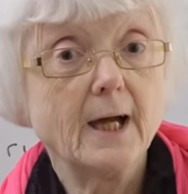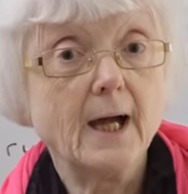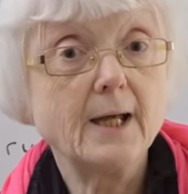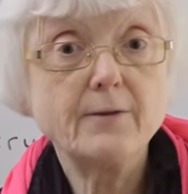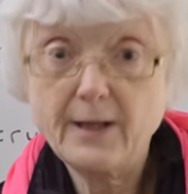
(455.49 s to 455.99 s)

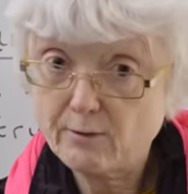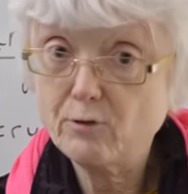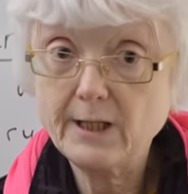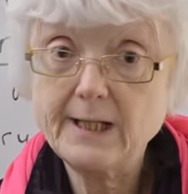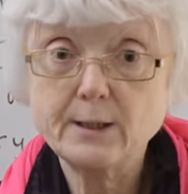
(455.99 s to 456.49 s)
and they're
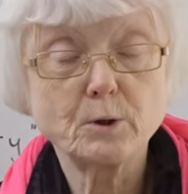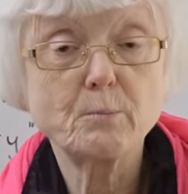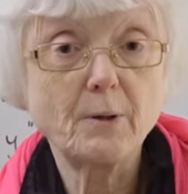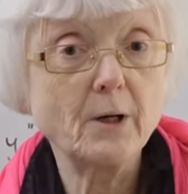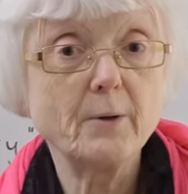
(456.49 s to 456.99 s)
really
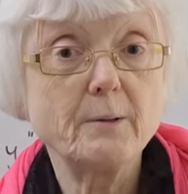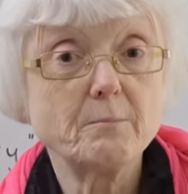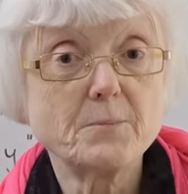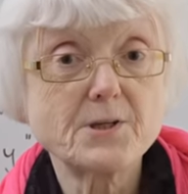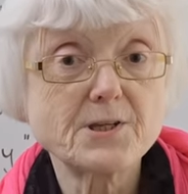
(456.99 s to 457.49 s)
good
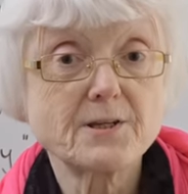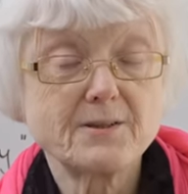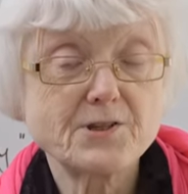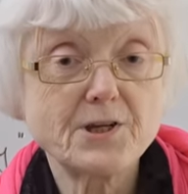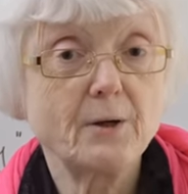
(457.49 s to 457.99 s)
poems.
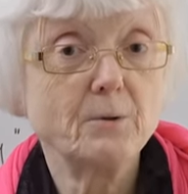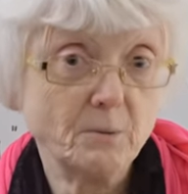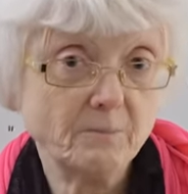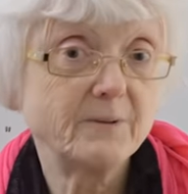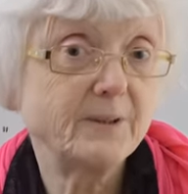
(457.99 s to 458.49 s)

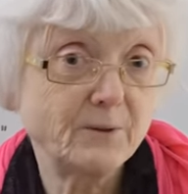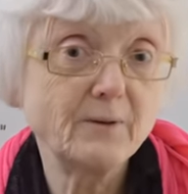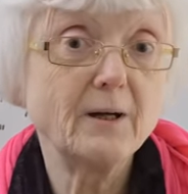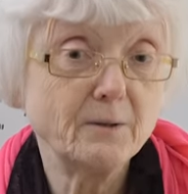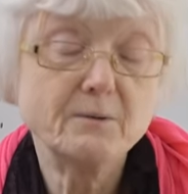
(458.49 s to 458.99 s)
So, you
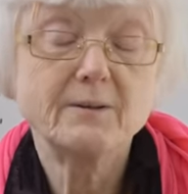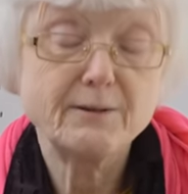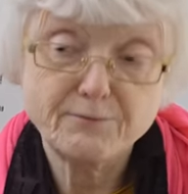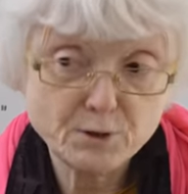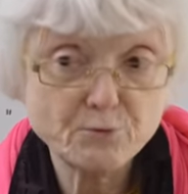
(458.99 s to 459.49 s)
know,
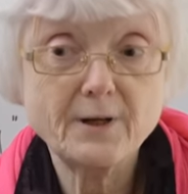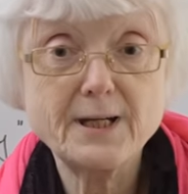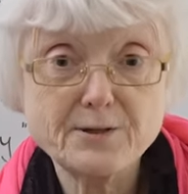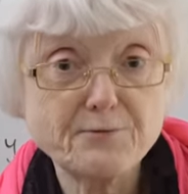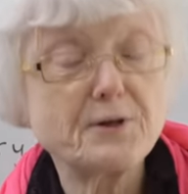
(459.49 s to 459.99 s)
if you
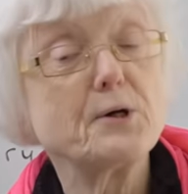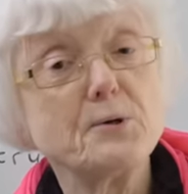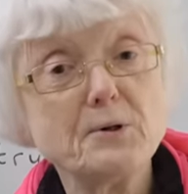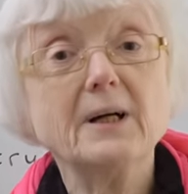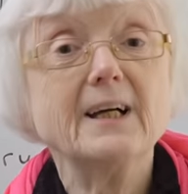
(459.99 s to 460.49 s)
read a
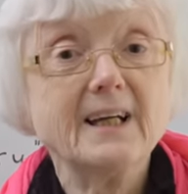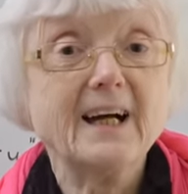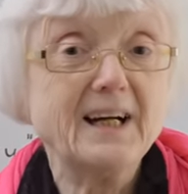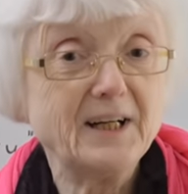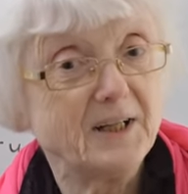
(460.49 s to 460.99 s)
few
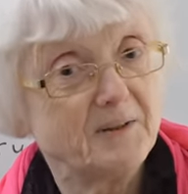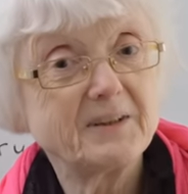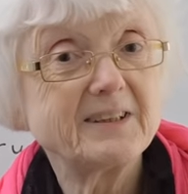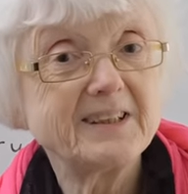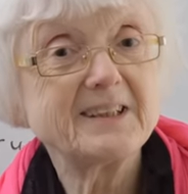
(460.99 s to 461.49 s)

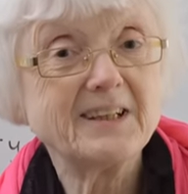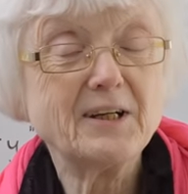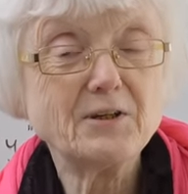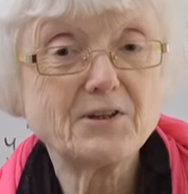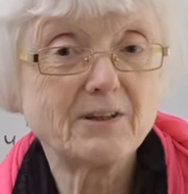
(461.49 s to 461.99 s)

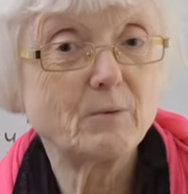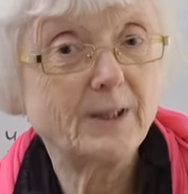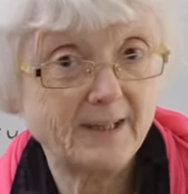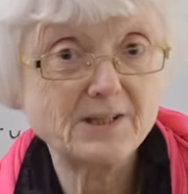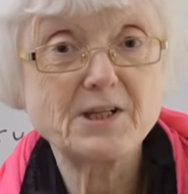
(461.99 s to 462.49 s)
and
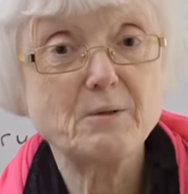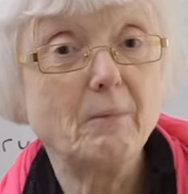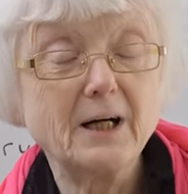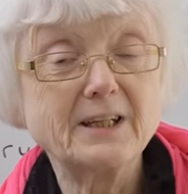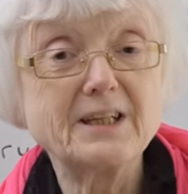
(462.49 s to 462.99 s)
with that in
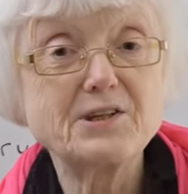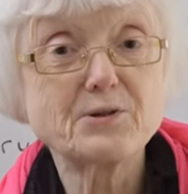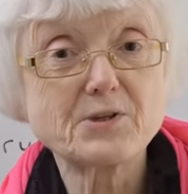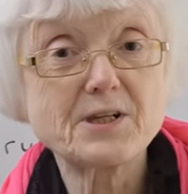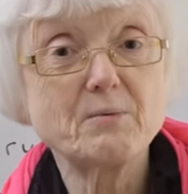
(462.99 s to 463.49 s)
mind,
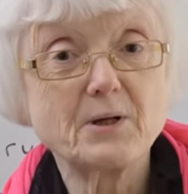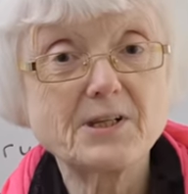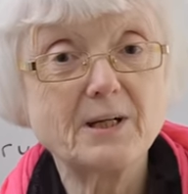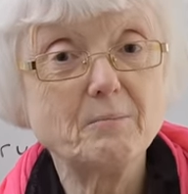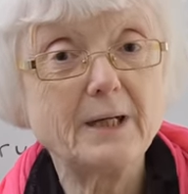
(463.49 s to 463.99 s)
you'll see
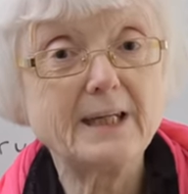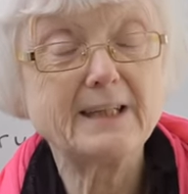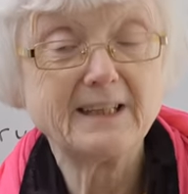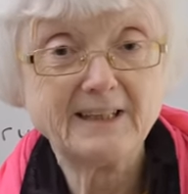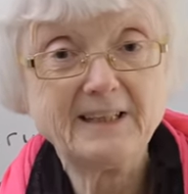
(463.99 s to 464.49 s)
what I mean.